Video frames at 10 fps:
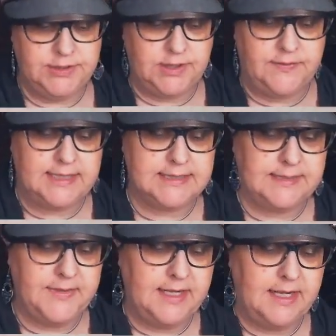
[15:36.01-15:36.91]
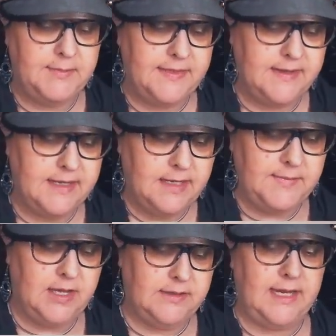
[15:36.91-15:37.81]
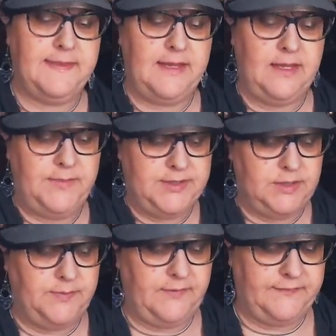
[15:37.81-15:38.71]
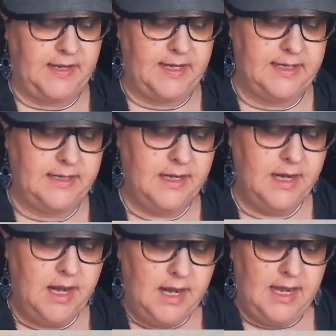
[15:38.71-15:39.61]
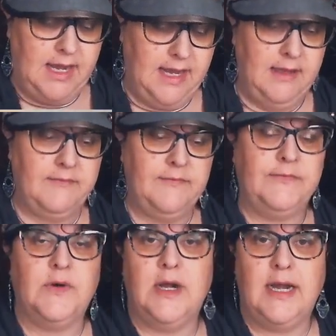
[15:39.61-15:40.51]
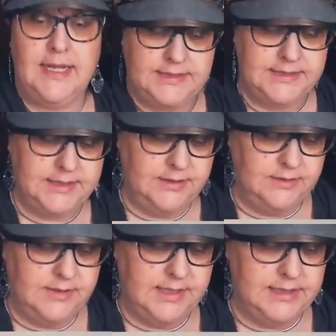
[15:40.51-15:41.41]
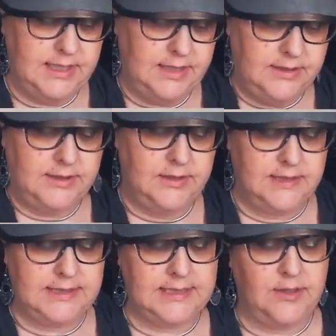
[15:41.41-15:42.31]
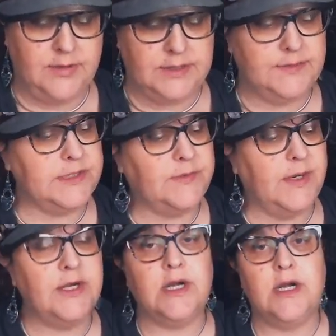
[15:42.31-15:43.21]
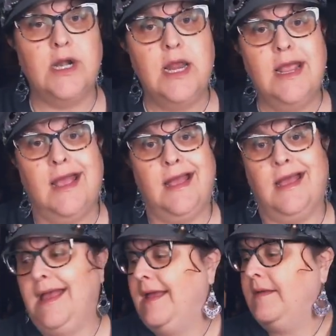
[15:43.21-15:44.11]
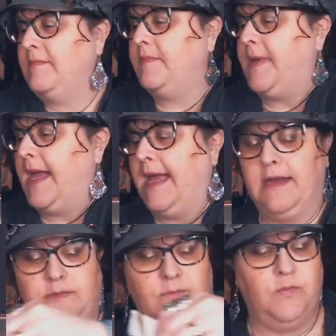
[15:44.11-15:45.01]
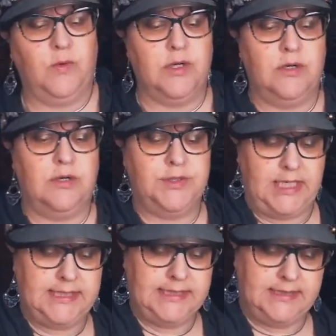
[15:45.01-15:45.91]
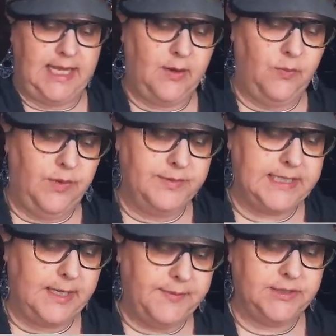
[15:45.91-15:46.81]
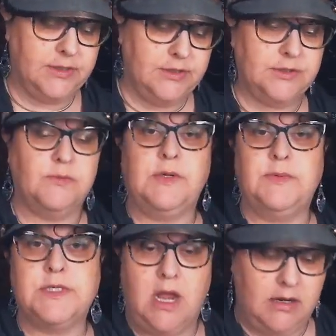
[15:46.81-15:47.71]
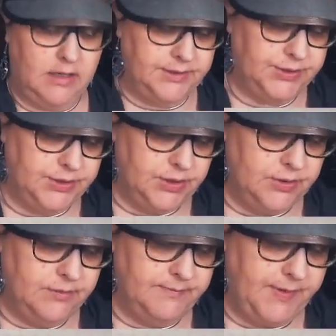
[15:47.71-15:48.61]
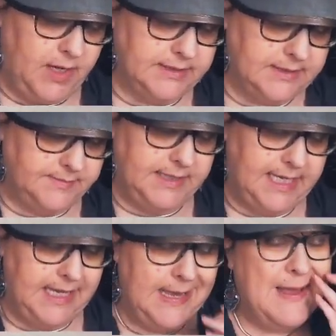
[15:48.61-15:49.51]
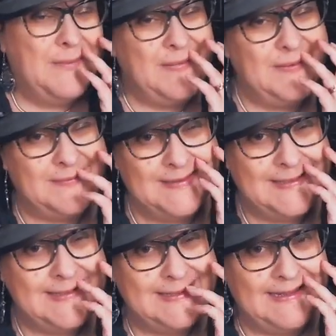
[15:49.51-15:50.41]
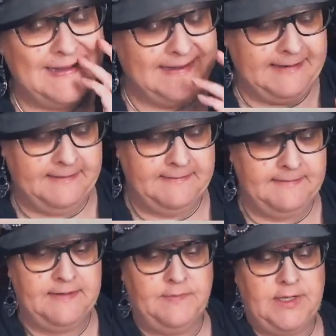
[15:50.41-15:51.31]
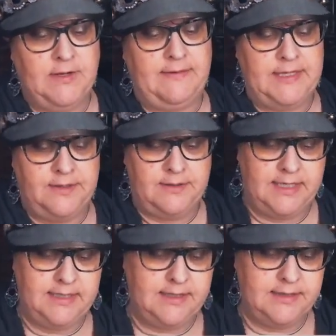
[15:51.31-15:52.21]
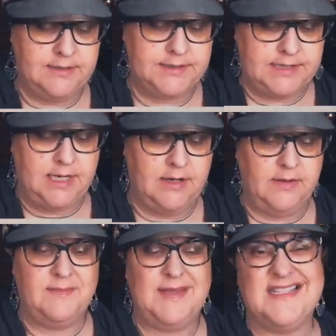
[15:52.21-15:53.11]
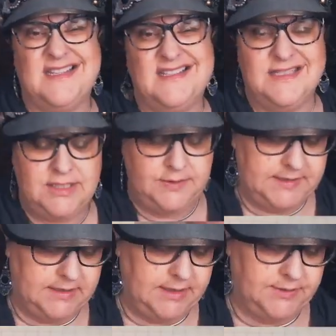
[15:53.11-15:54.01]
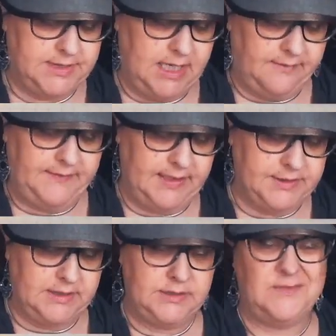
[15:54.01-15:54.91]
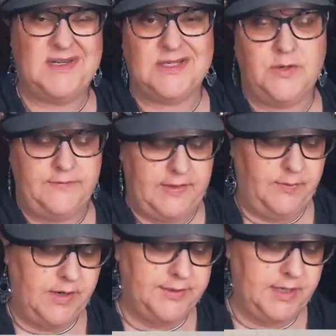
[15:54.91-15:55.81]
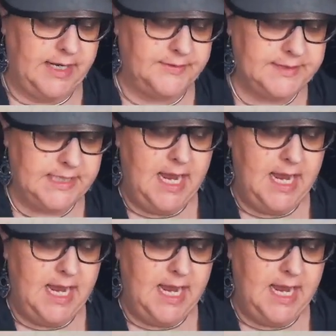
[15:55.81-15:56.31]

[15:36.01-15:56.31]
So that's something I've been thinking about. Like, I think it'd be super fun for us to continue to do the silly Christmas sweater. But we're just like, we would take pictures or we would talk on Zoom possibly. We don't really, we don't have internet here, so it makes it, Zoom's a little tough actually. Zoom doesn't work very well in our house.